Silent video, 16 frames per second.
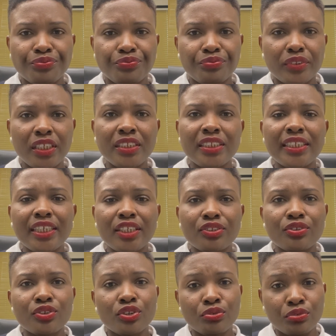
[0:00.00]

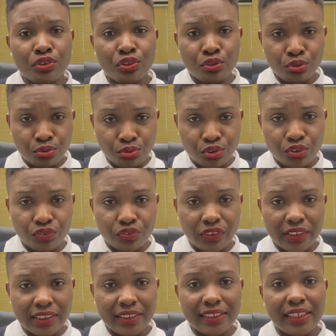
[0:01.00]
indicators you would use. For
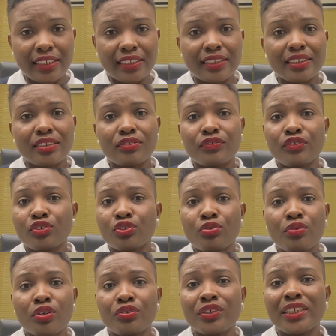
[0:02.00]
instance, for
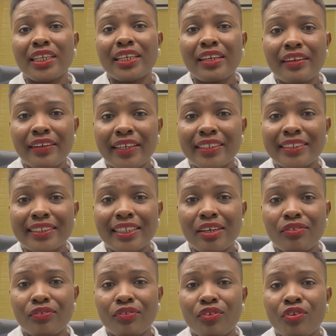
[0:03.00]
someone who's a clerical
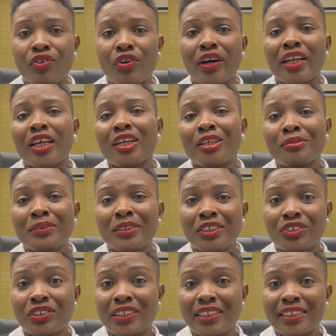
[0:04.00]
staff or an
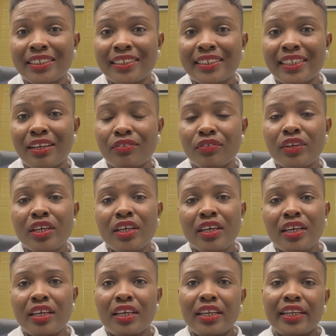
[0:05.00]
administrative staff,
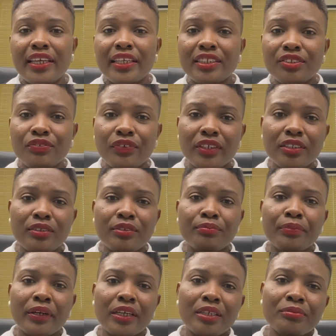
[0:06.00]
there are different
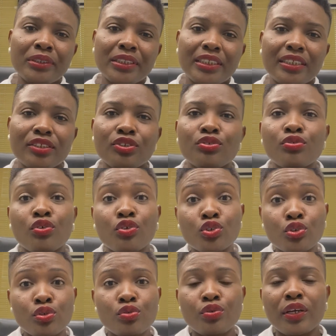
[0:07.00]
parameters to
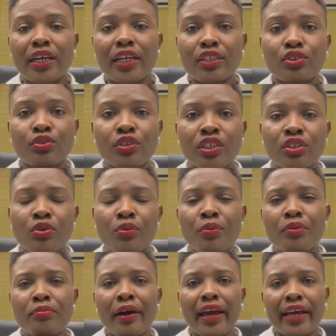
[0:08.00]
also look at. So it
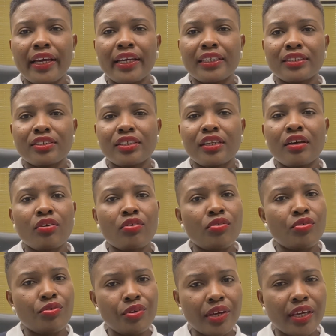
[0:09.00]
opened my eyes to like,
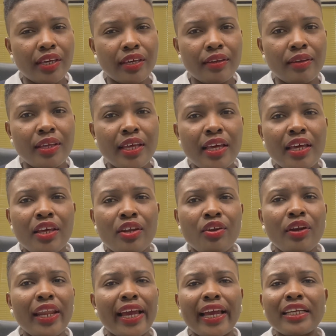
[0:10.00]
oh, okay,
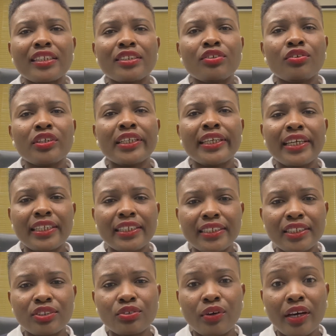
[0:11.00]
not like I did not hear
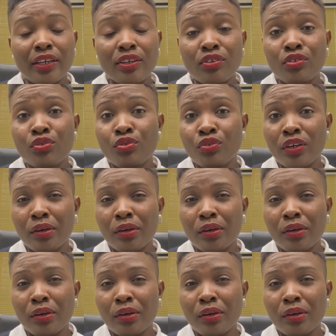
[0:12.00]
this or had not known